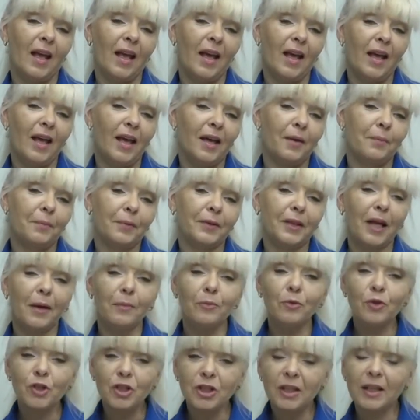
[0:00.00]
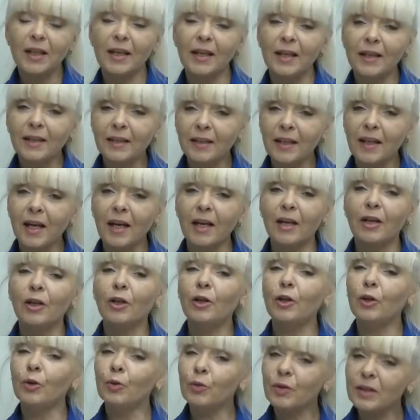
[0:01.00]
Because this is a
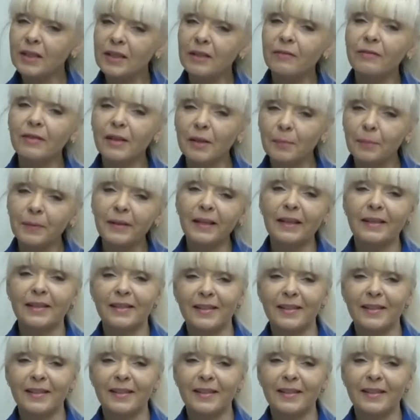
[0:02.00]
luxury dress.